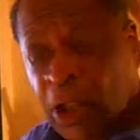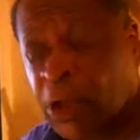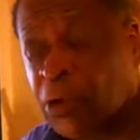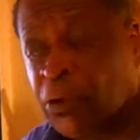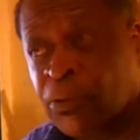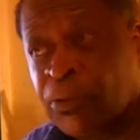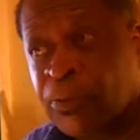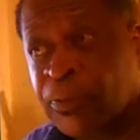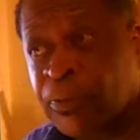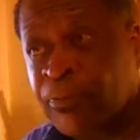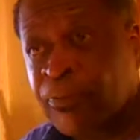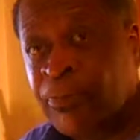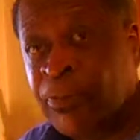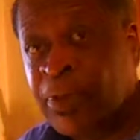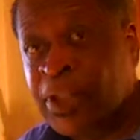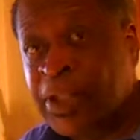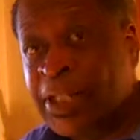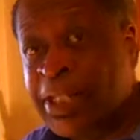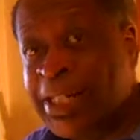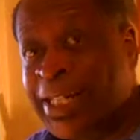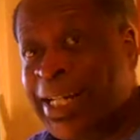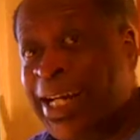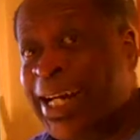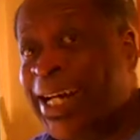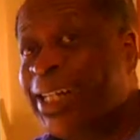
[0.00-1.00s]
loan.
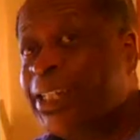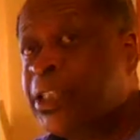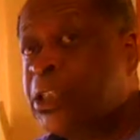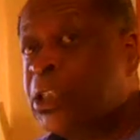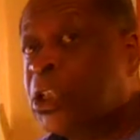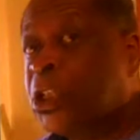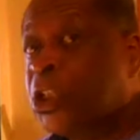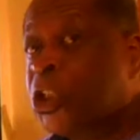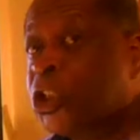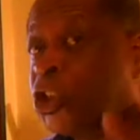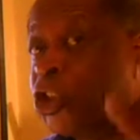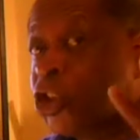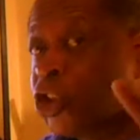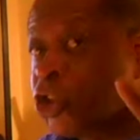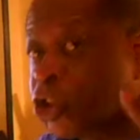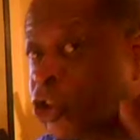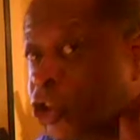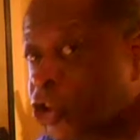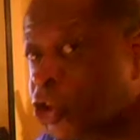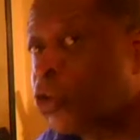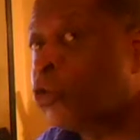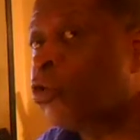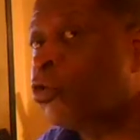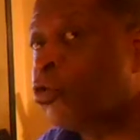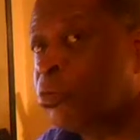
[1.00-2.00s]
Not
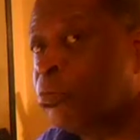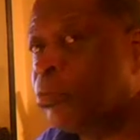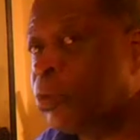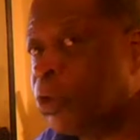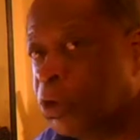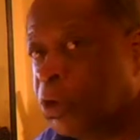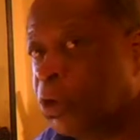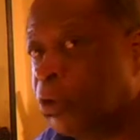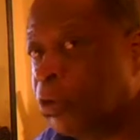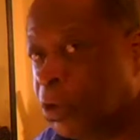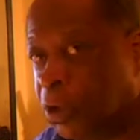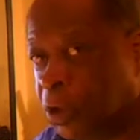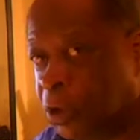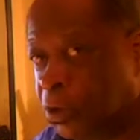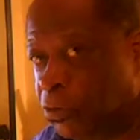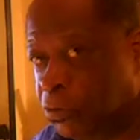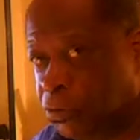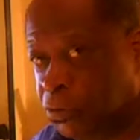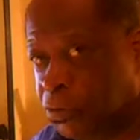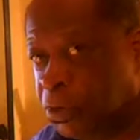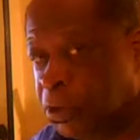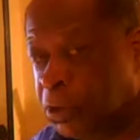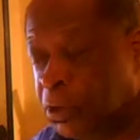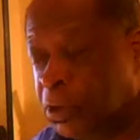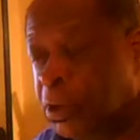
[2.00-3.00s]
assume your
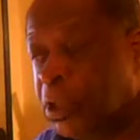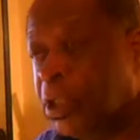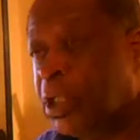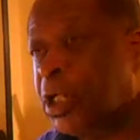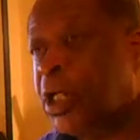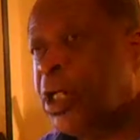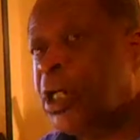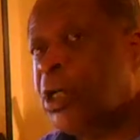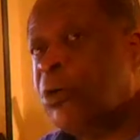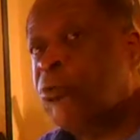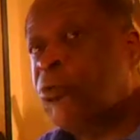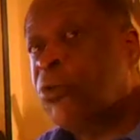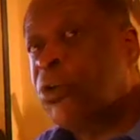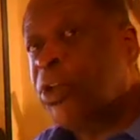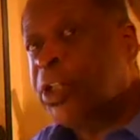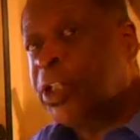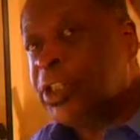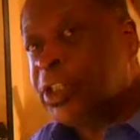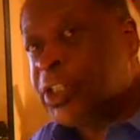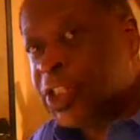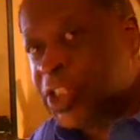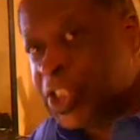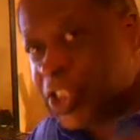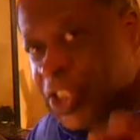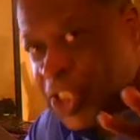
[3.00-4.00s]
loan. I want
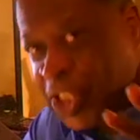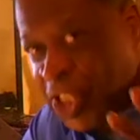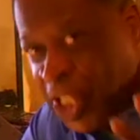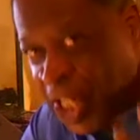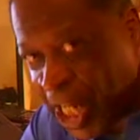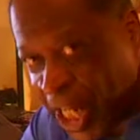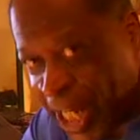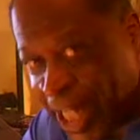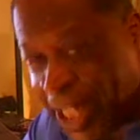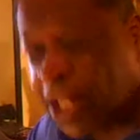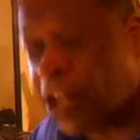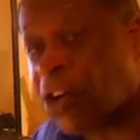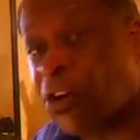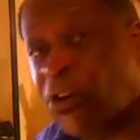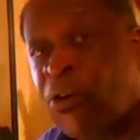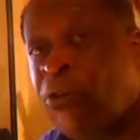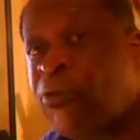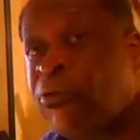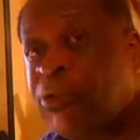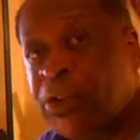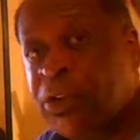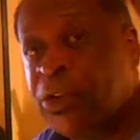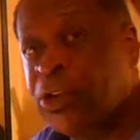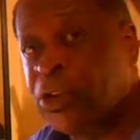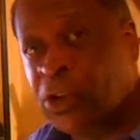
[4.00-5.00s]
to take
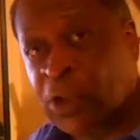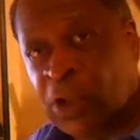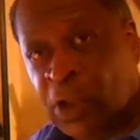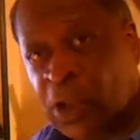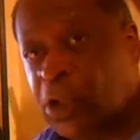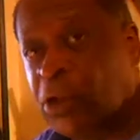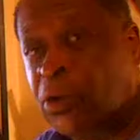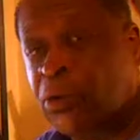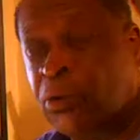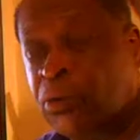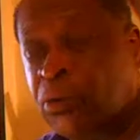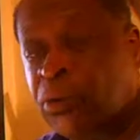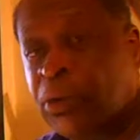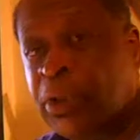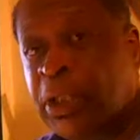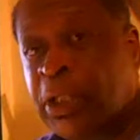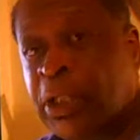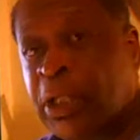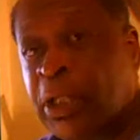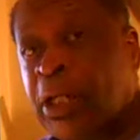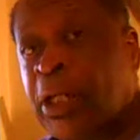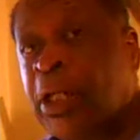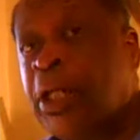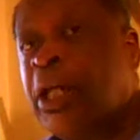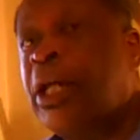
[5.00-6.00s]
over your loan,
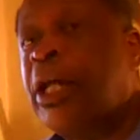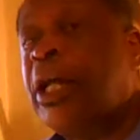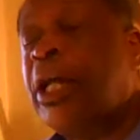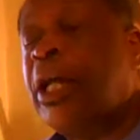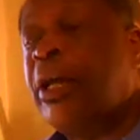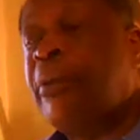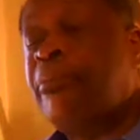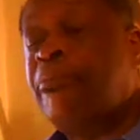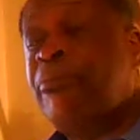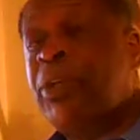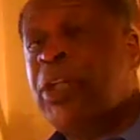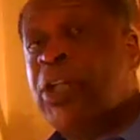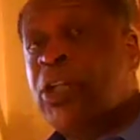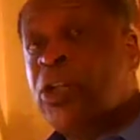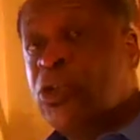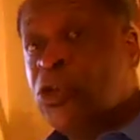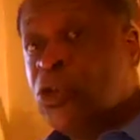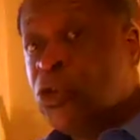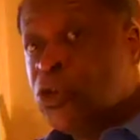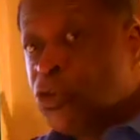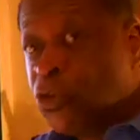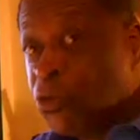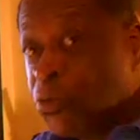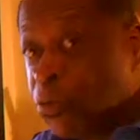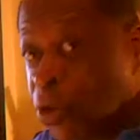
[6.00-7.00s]
and then
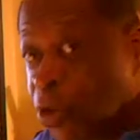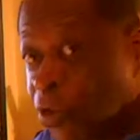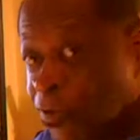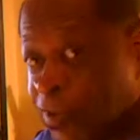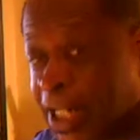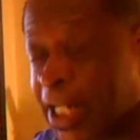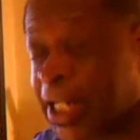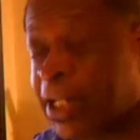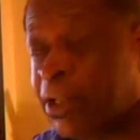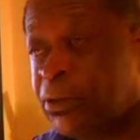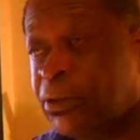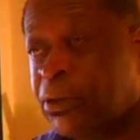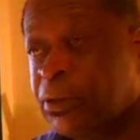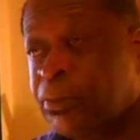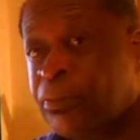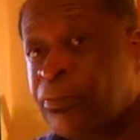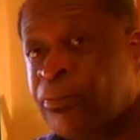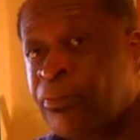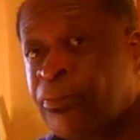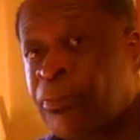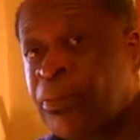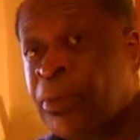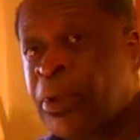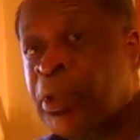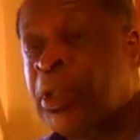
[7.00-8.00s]
you move out,
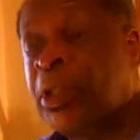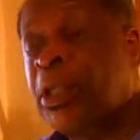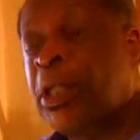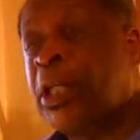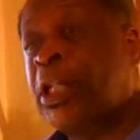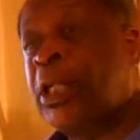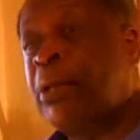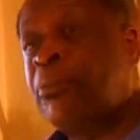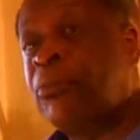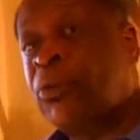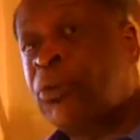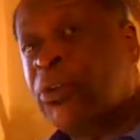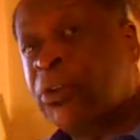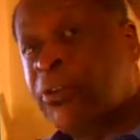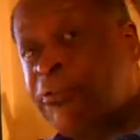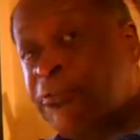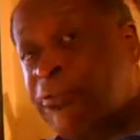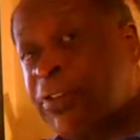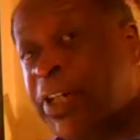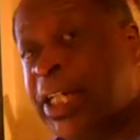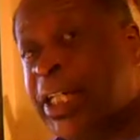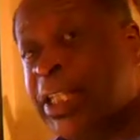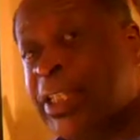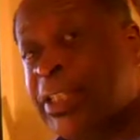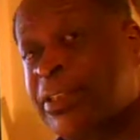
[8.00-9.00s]
and I'm going to
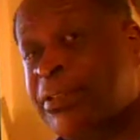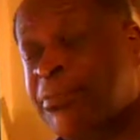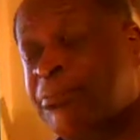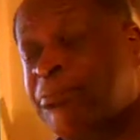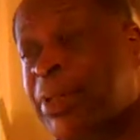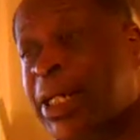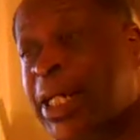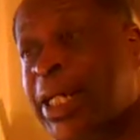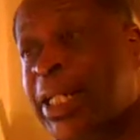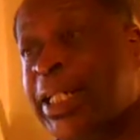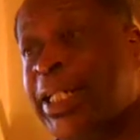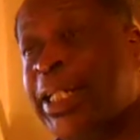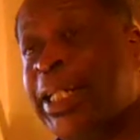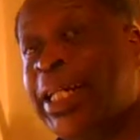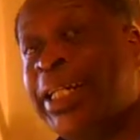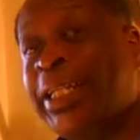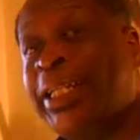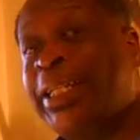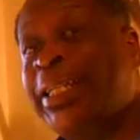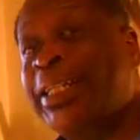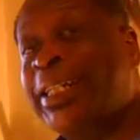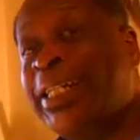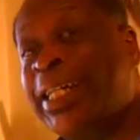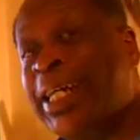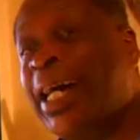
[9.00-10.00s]
find somebody that
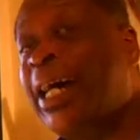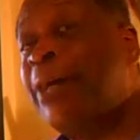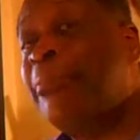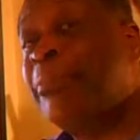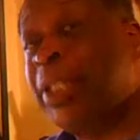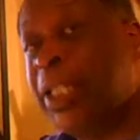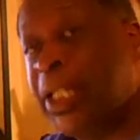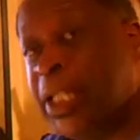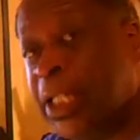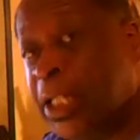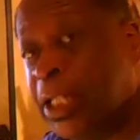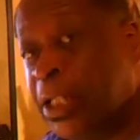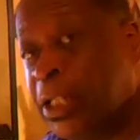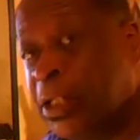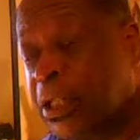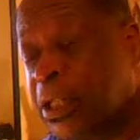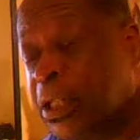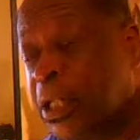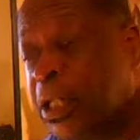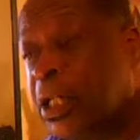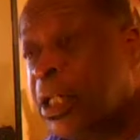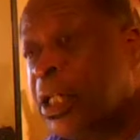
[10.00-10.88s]
can come in,